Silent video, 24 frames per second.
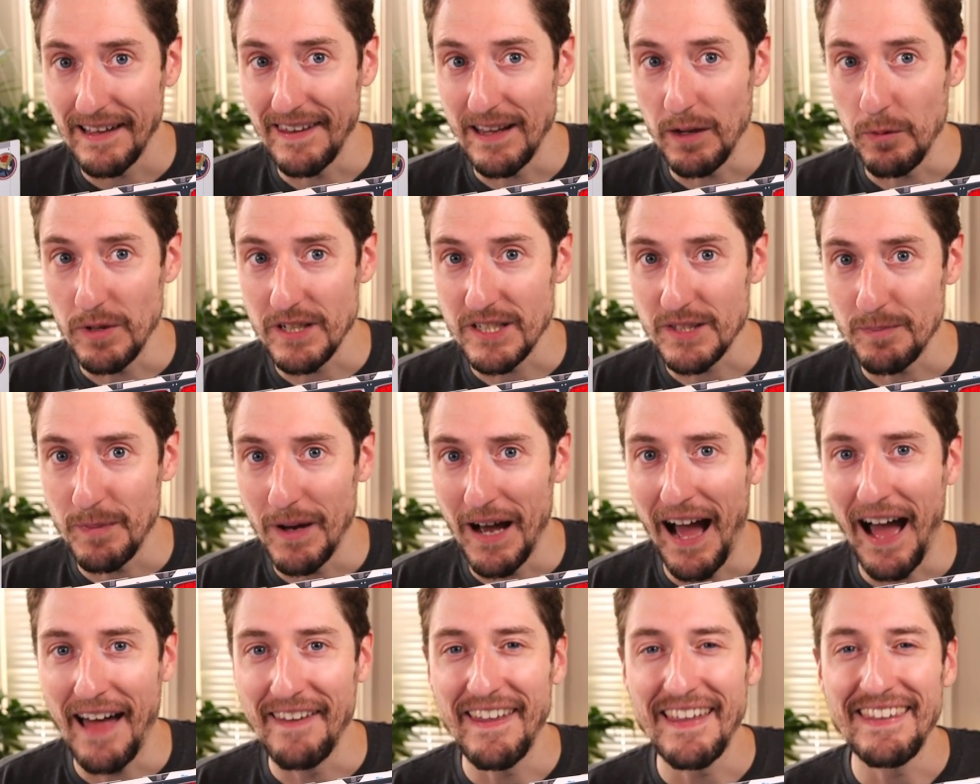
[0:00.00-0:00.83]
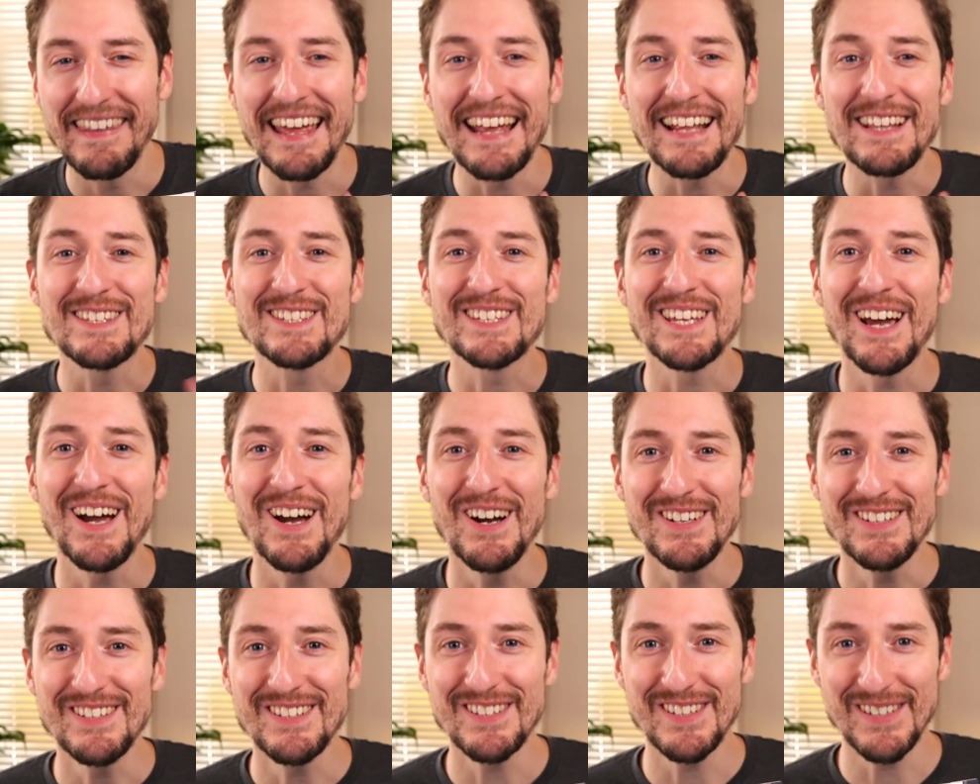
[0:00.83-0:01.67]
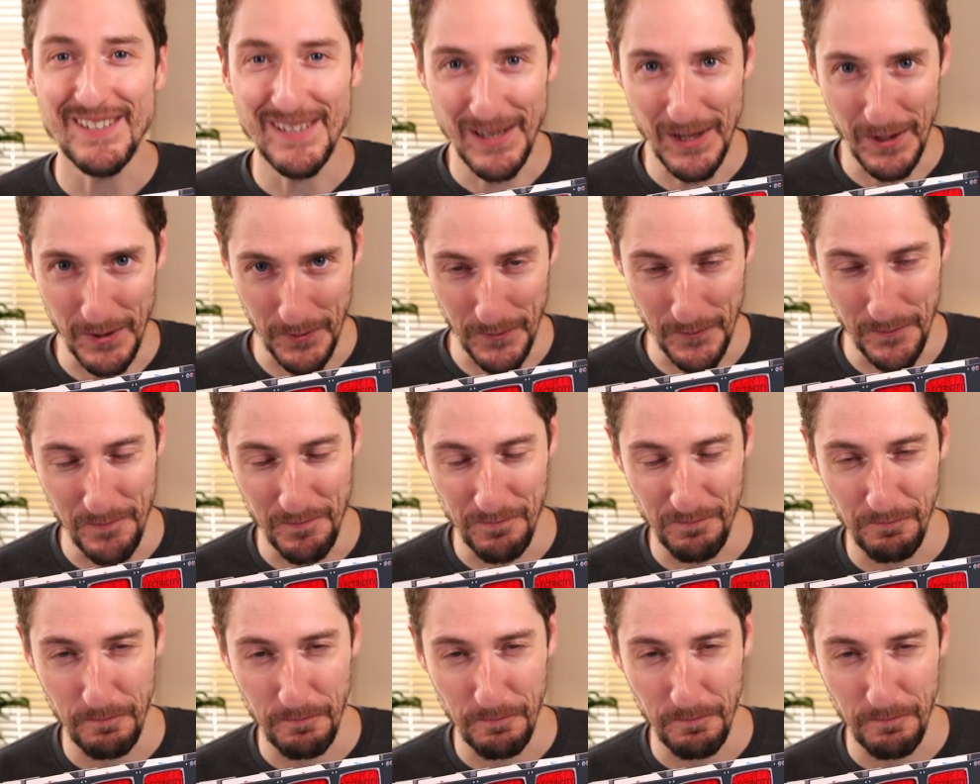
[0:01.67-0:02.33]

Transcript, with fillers: and they whisper, and then they turn to you